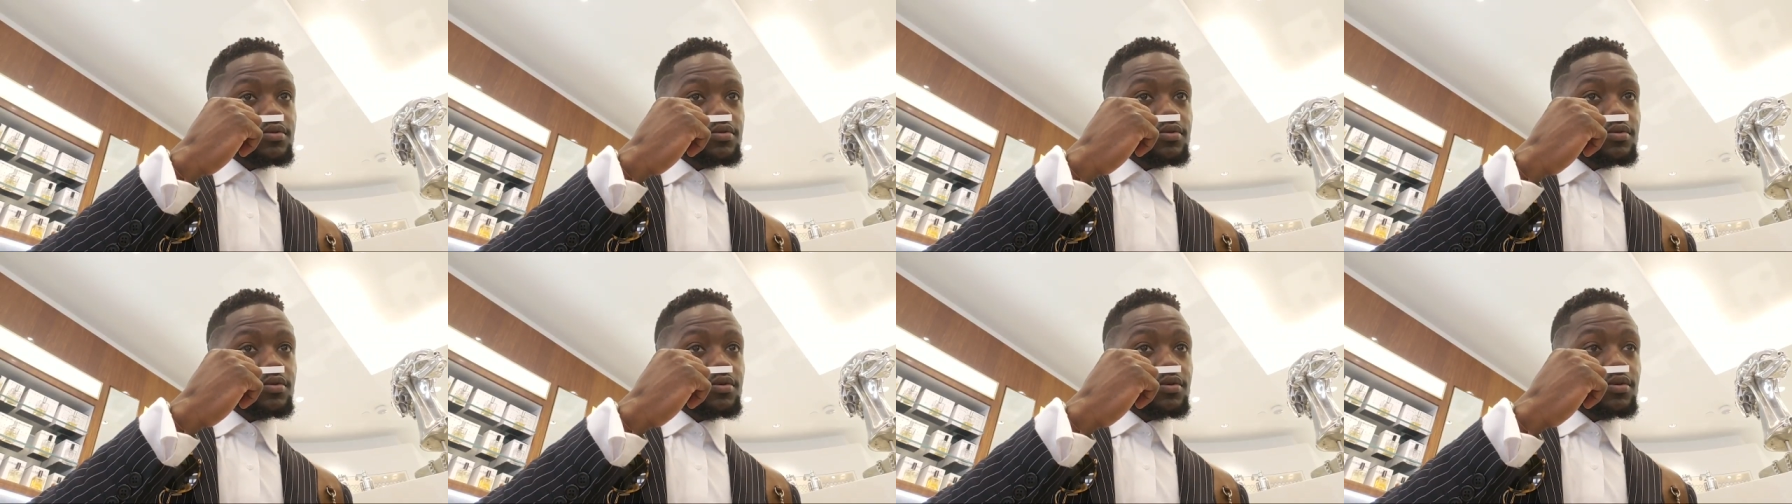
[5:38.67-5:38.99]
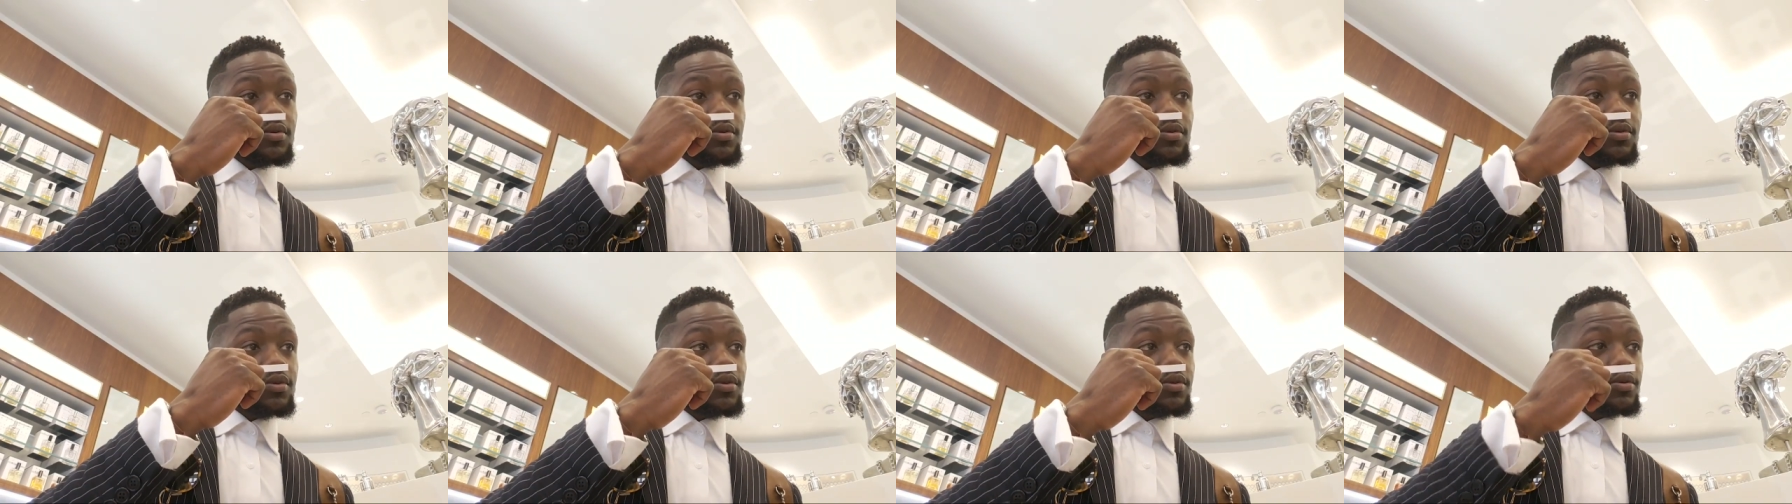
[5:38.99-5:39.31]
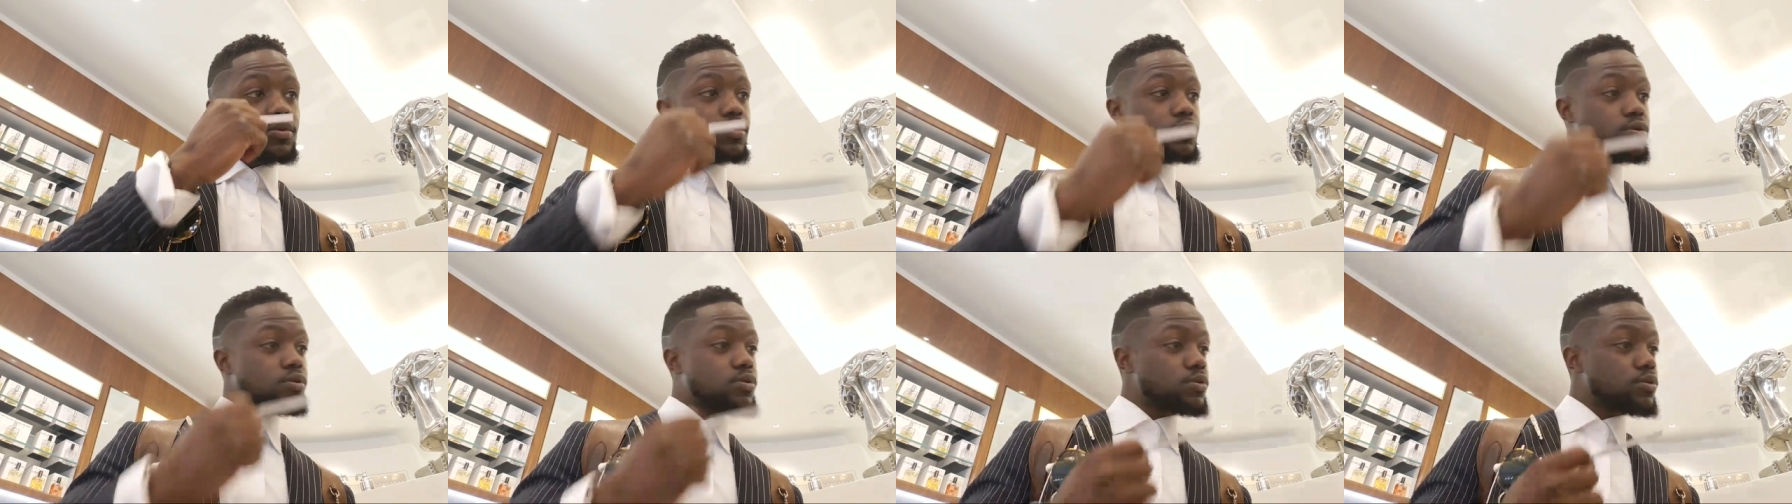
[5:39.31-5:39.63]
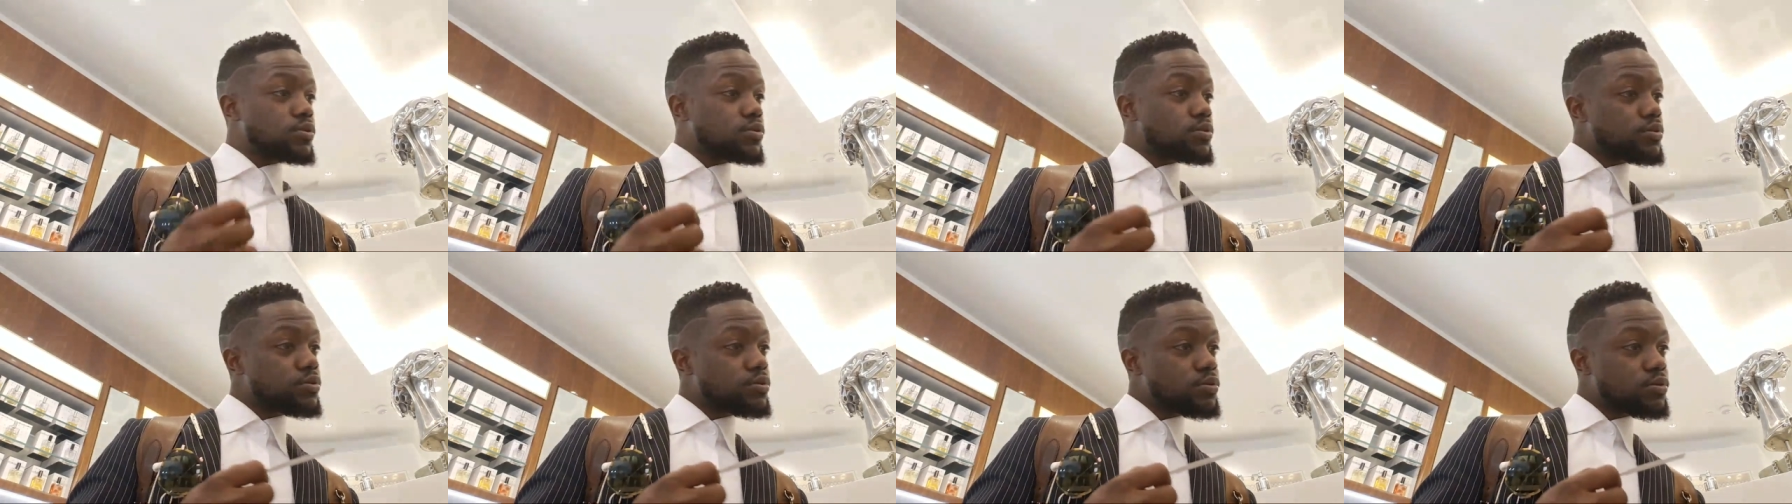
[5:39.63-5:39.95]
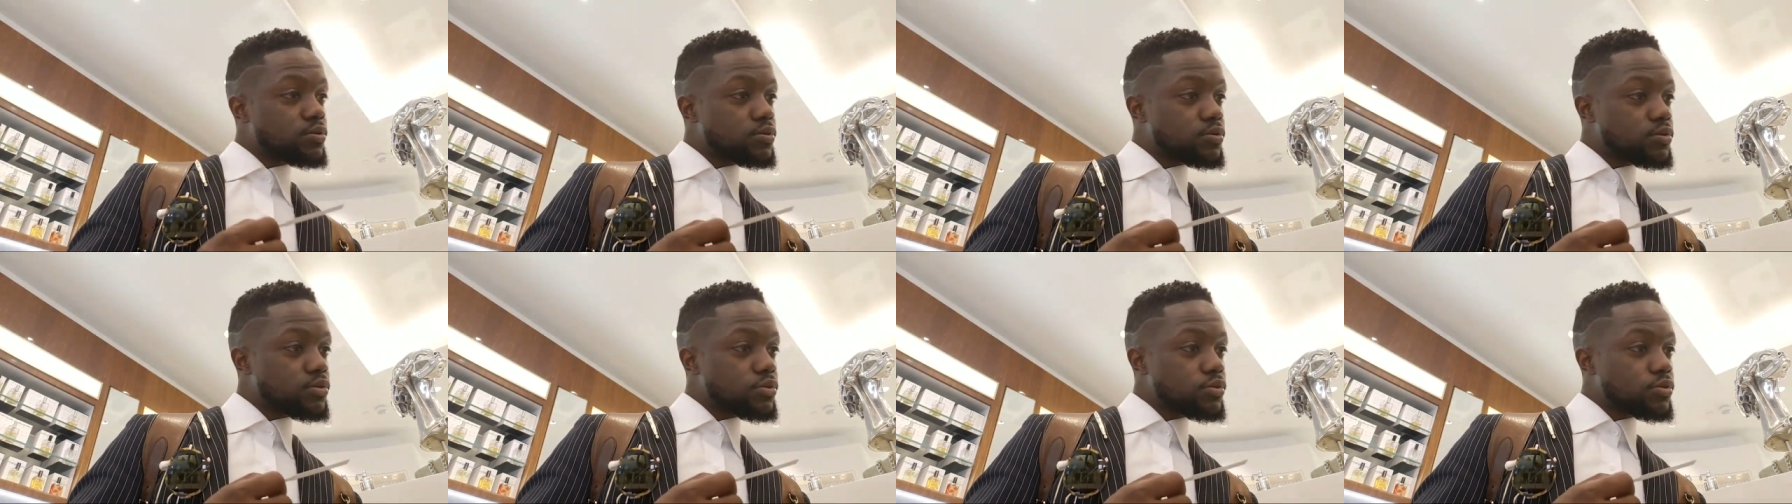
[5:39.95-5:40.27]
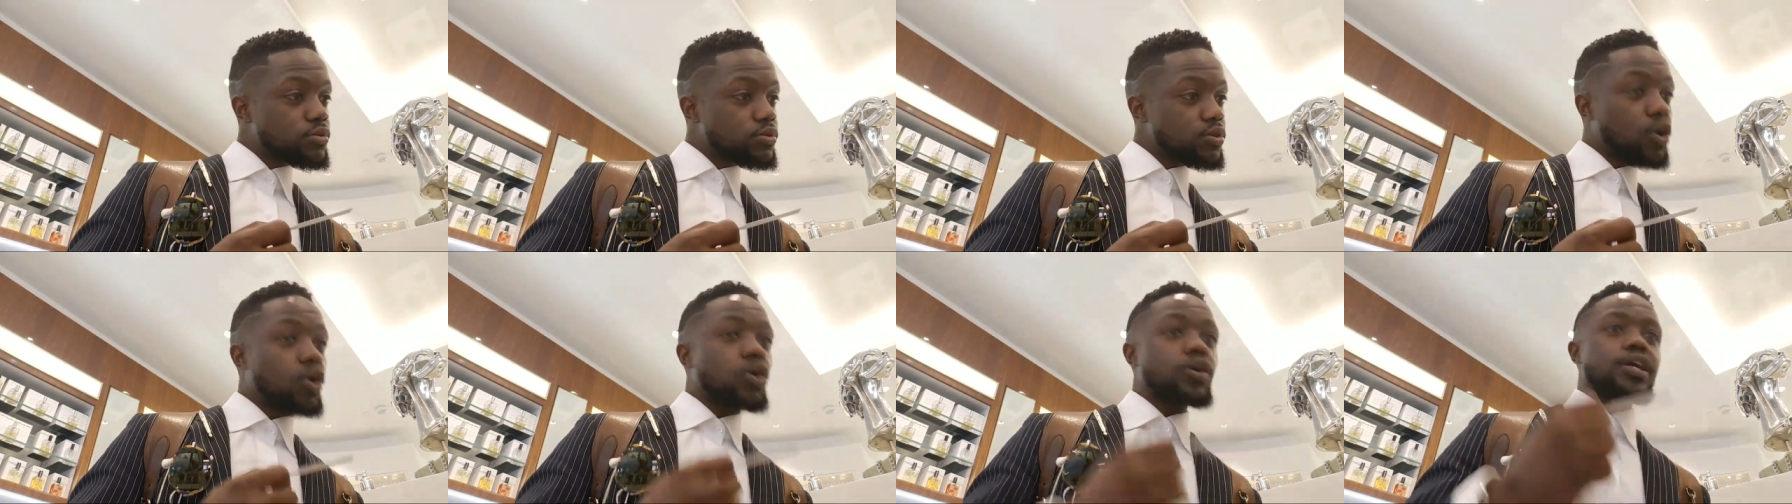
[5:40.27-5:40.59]
And then the new one,
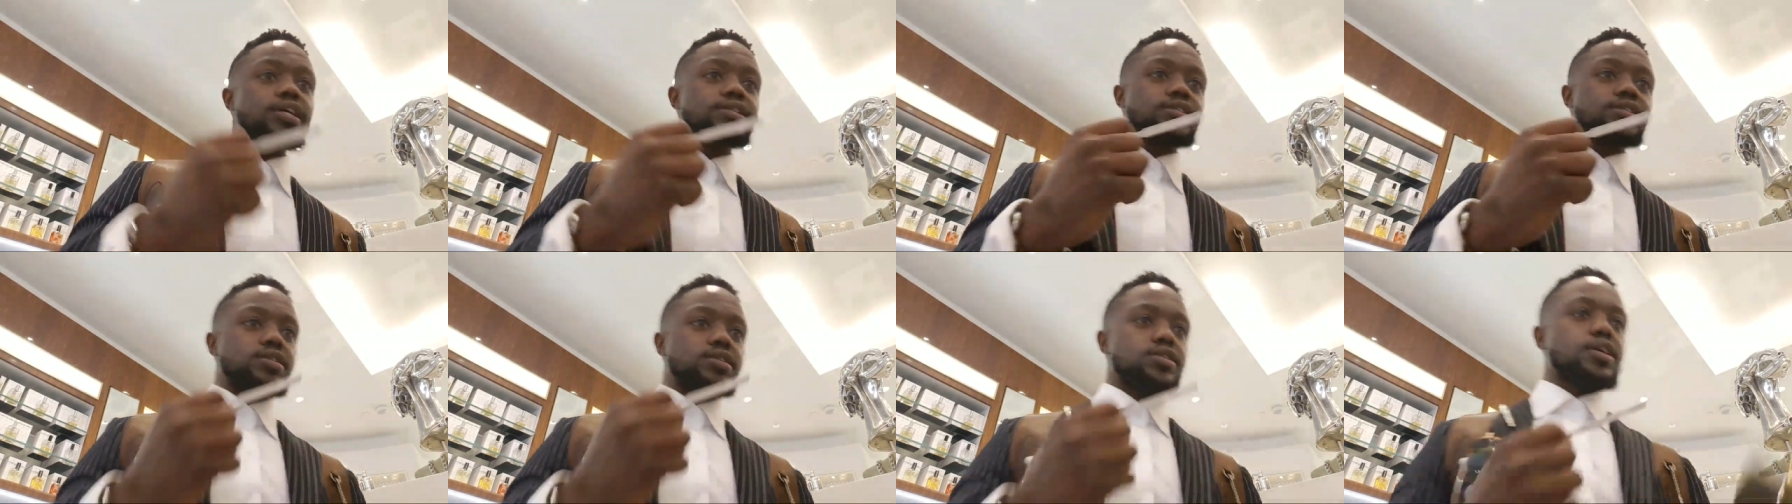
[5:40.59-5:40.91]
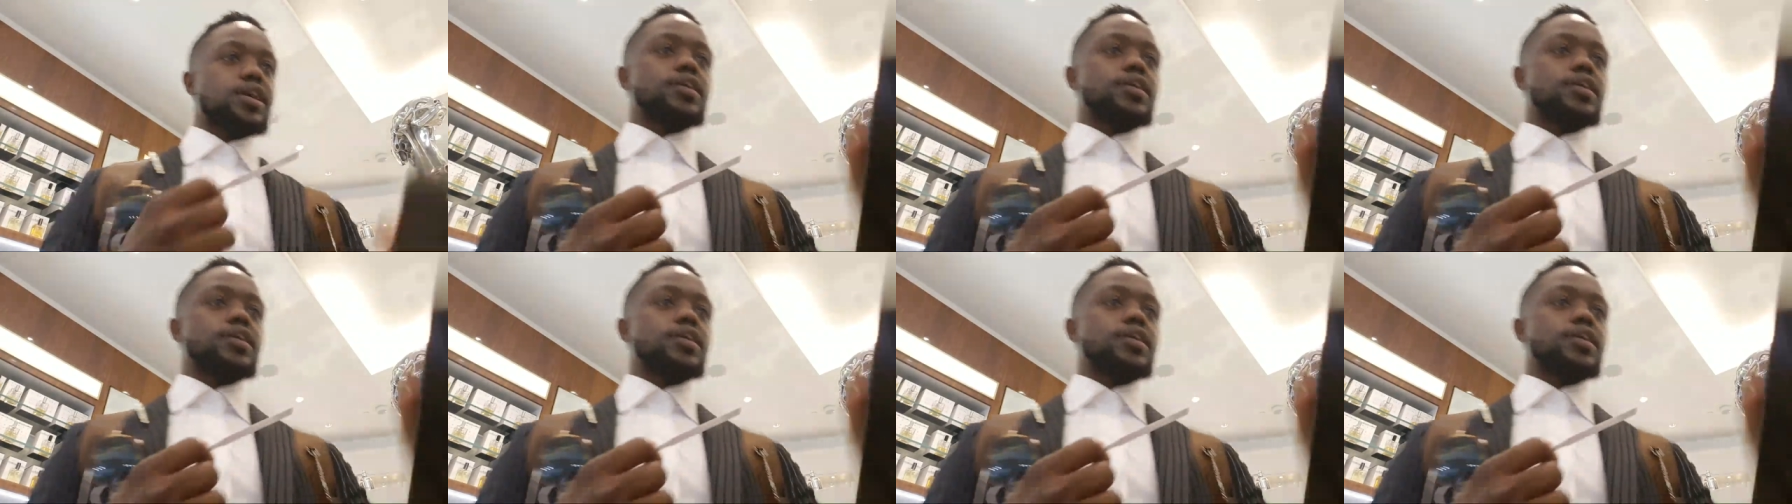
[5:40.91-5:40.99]
I get oh, a lot of